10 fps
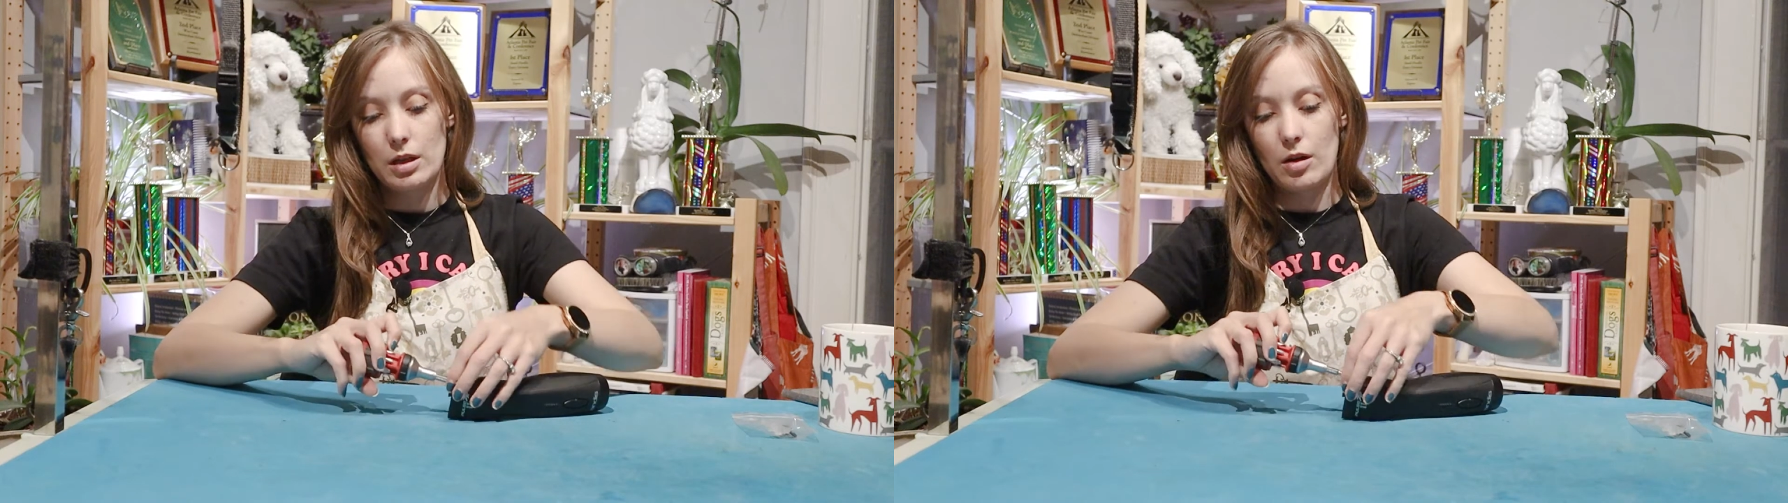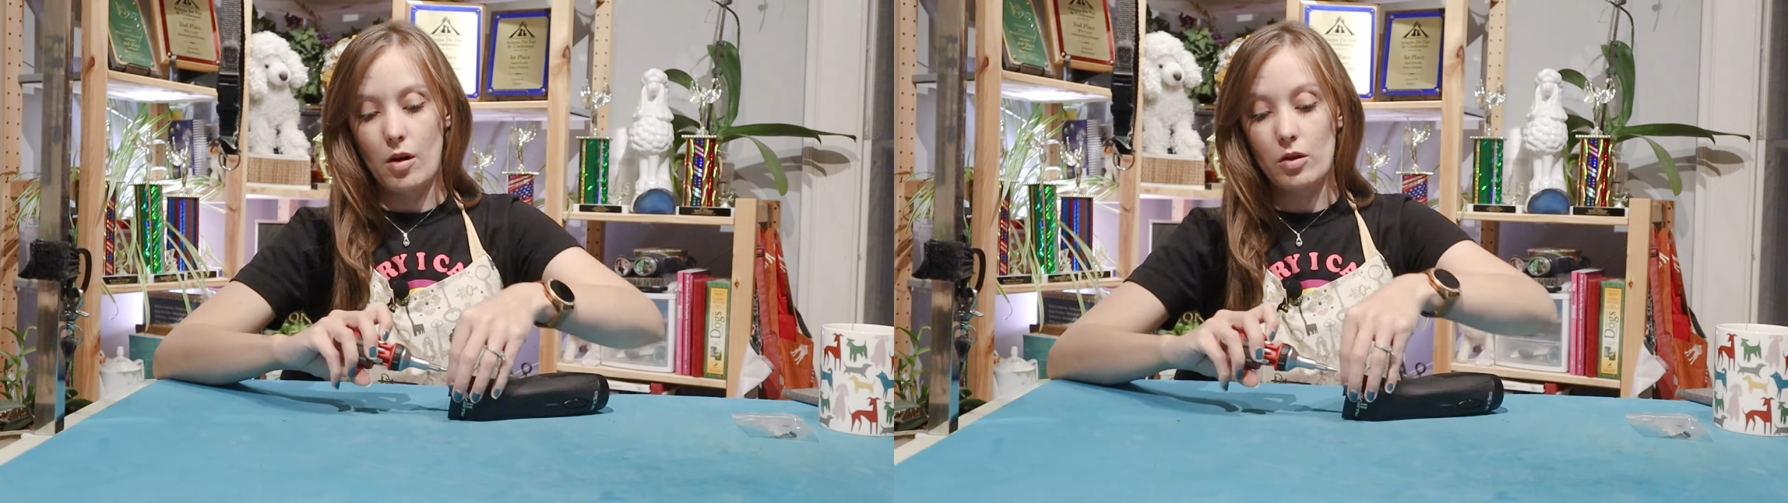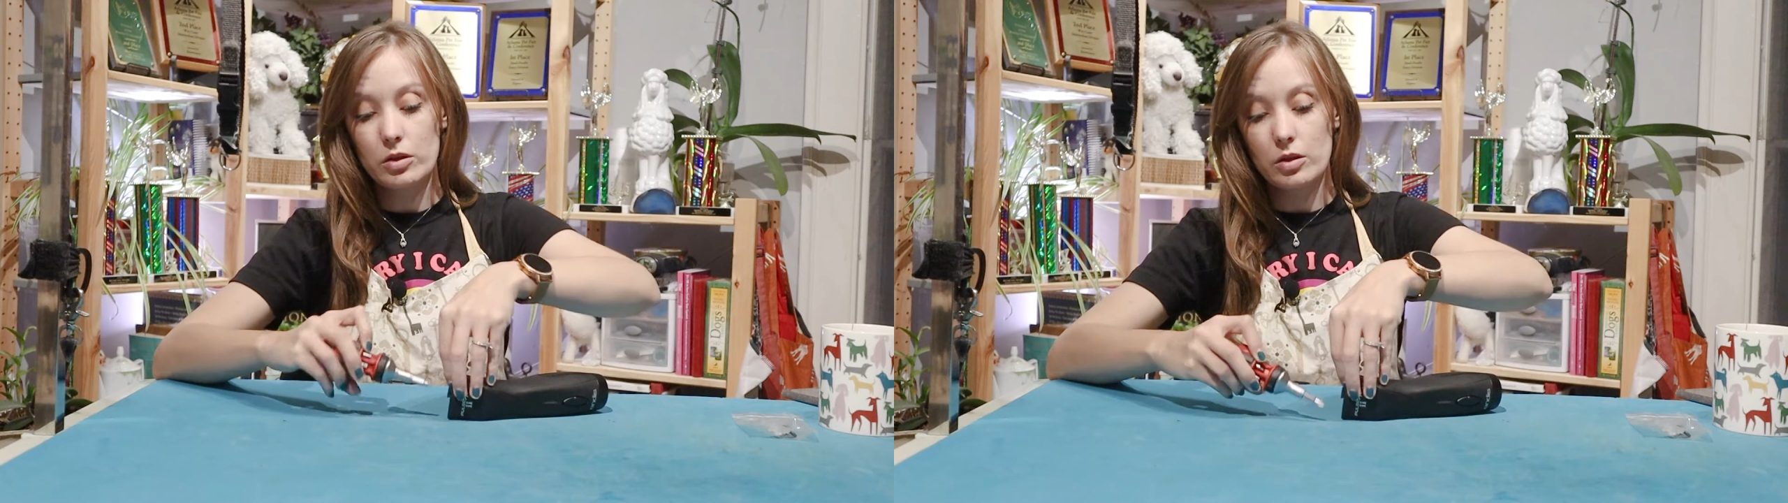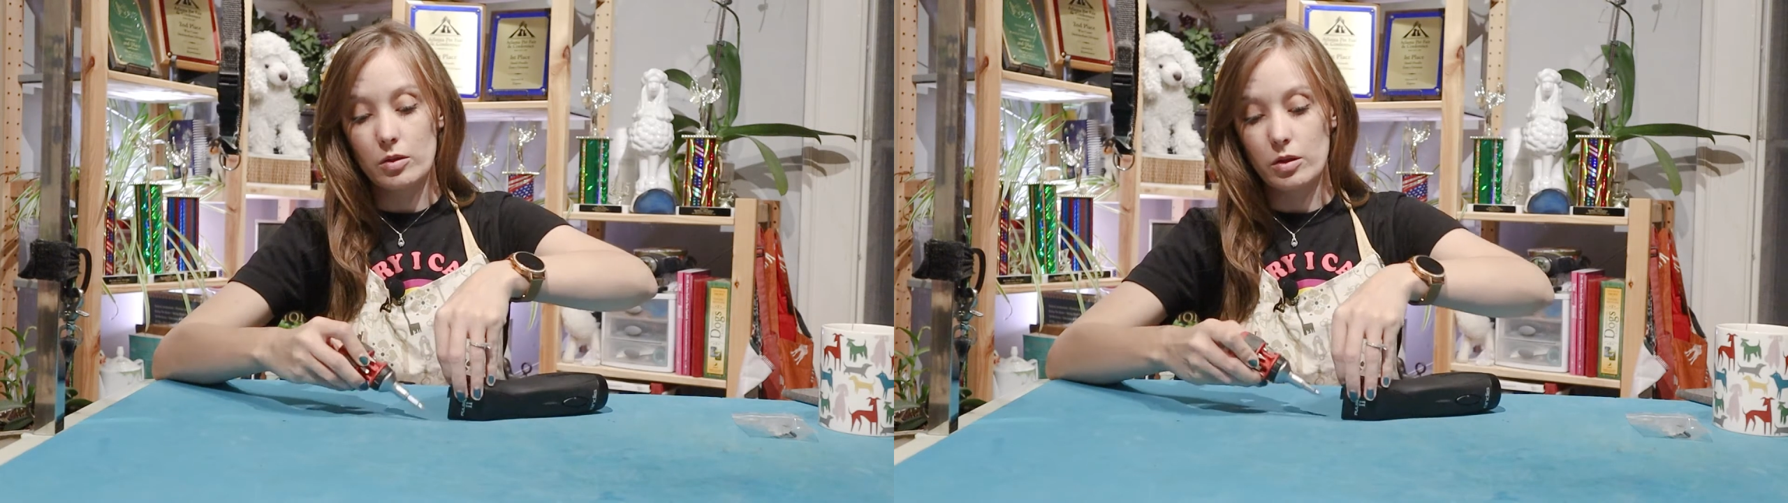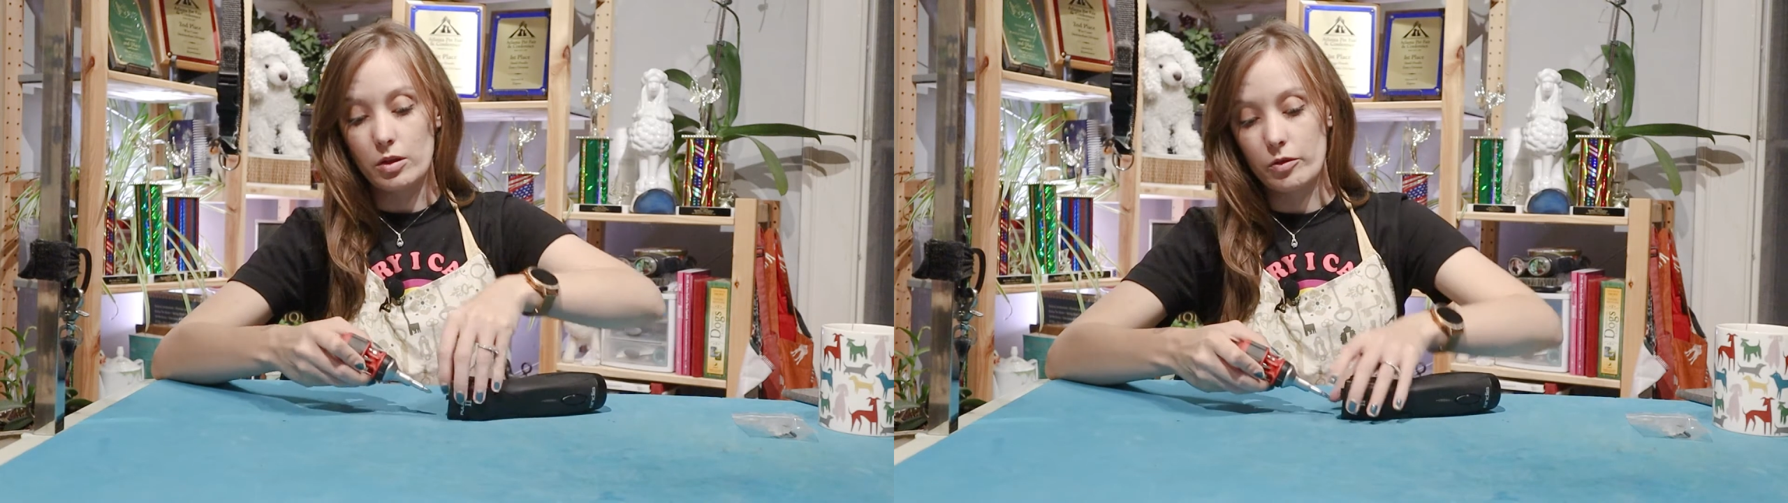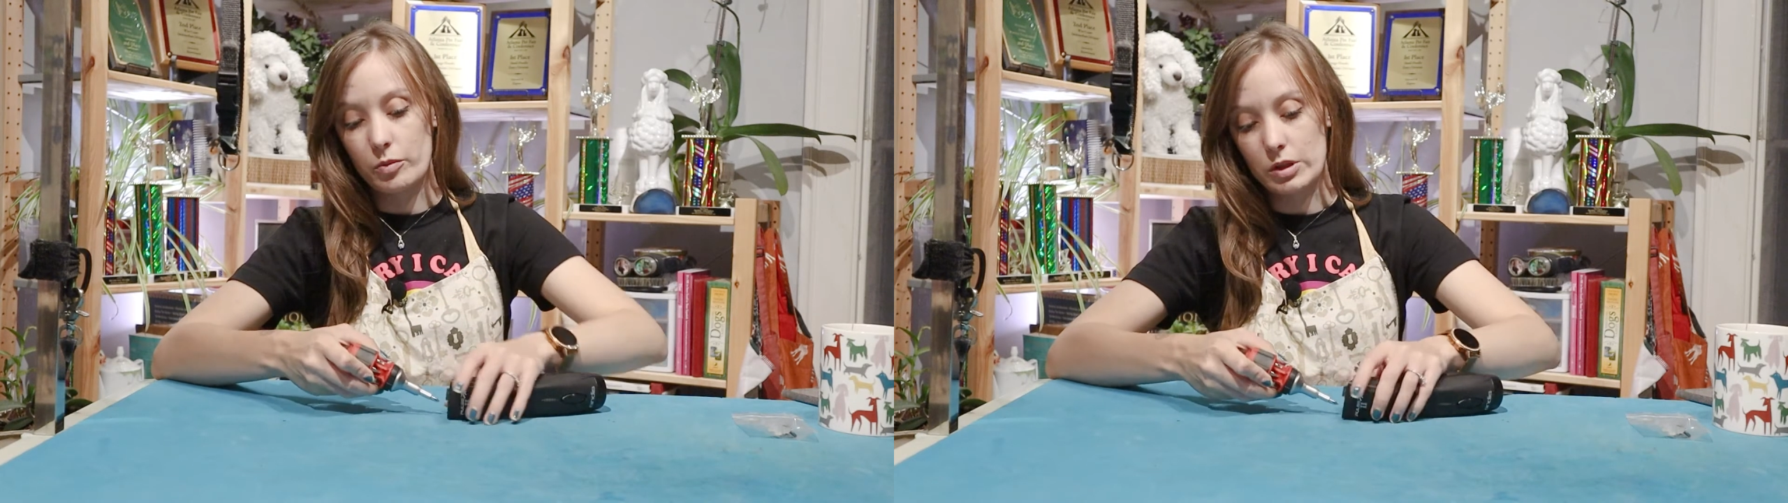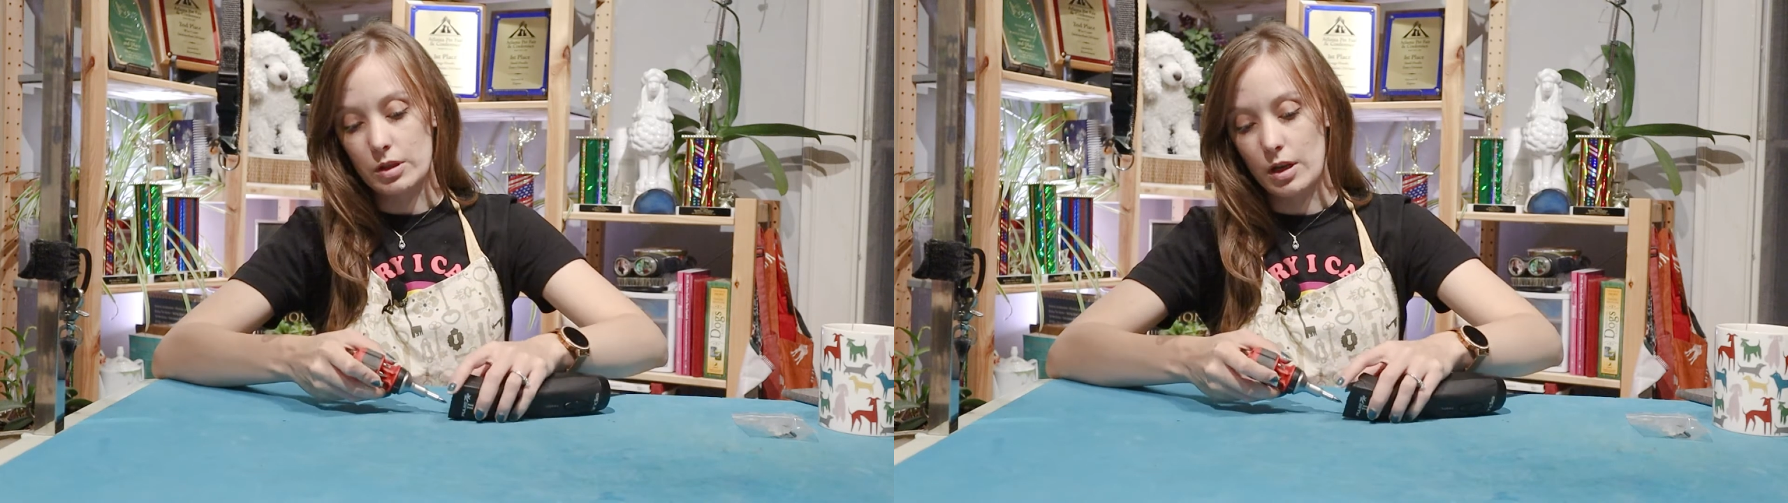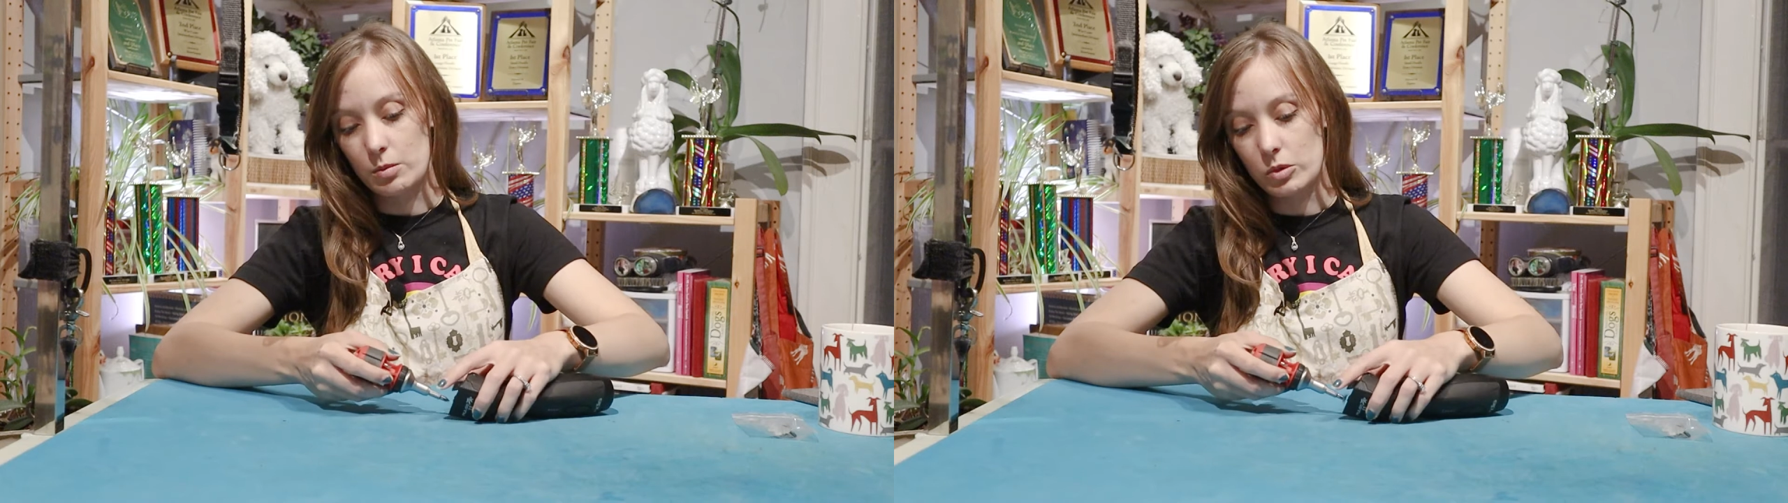Also, there have been
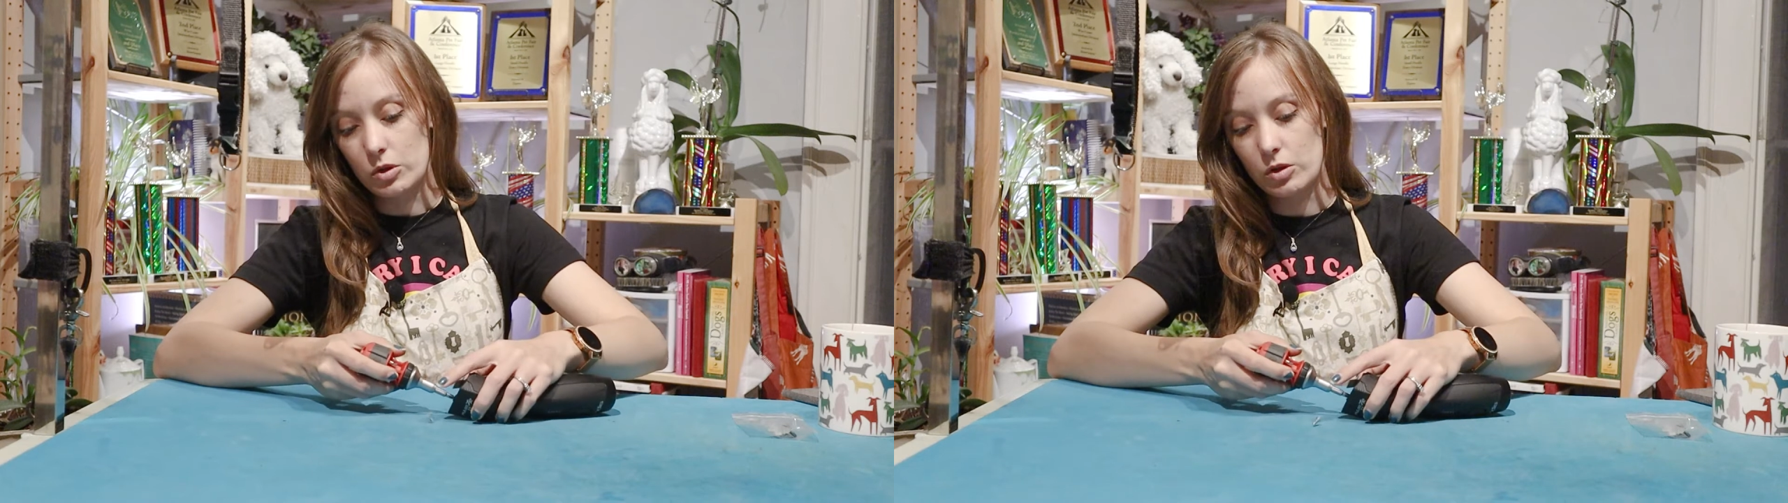times